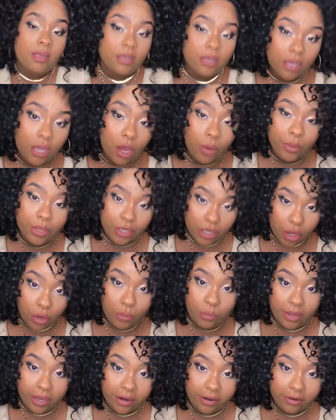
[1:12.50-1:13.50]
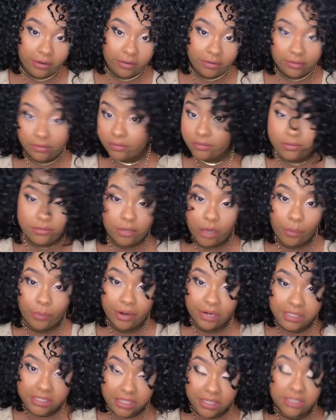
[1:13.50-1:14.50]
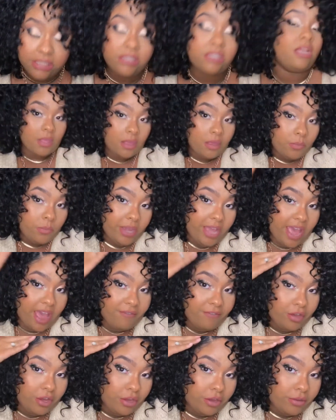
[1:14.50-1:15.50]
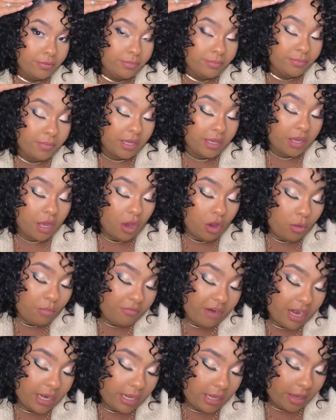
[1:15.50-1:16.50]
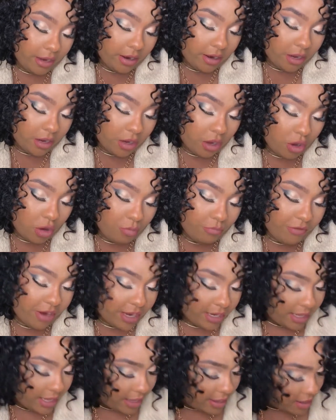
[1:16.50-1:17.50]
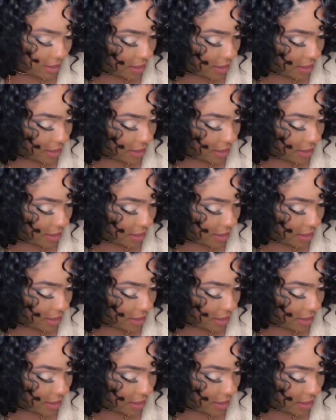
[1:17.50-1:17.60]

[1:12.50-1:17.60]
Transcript: going nowhere. Nowhere, sis. We have a comb right here, a comb right here,